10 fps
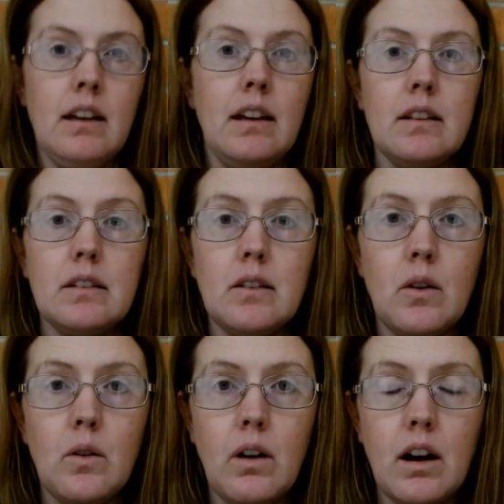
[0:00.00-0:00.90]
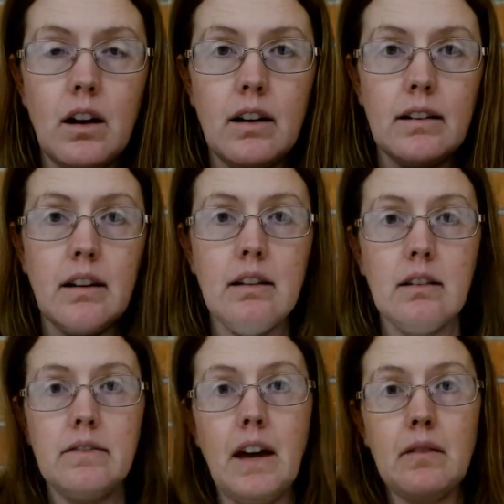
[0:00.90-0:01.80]
So on
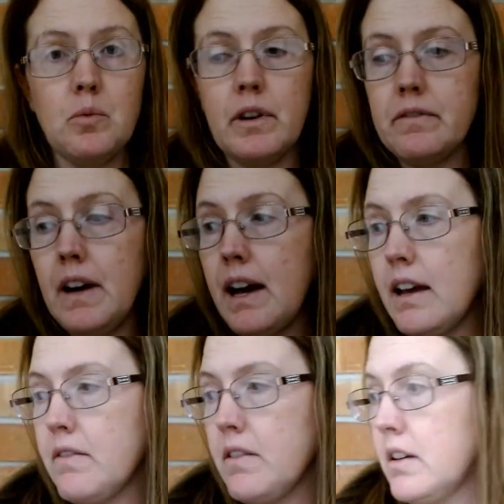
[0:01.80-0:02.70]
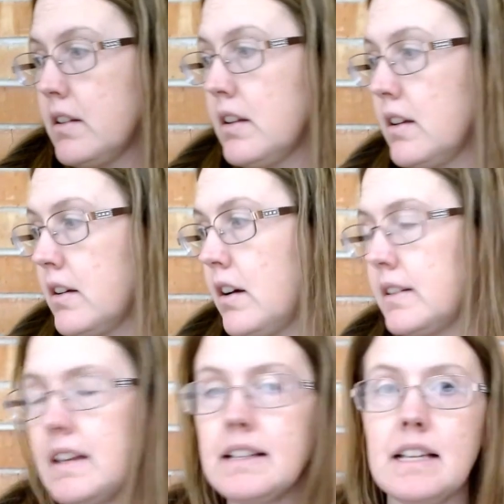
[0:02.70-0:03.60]
5.5,
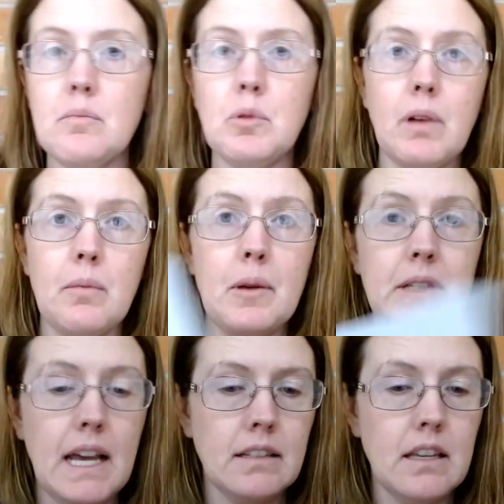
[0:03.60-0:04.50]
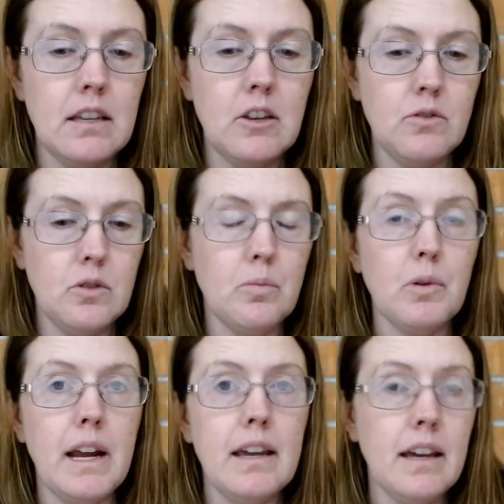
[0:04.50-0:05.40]
in the example problem, it's asking you to
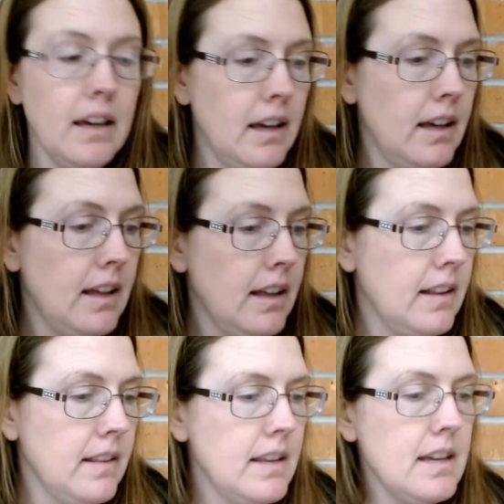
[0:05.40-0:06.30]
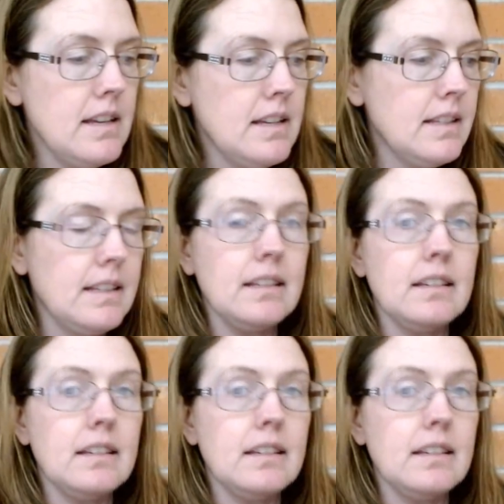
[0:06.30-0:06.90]
break these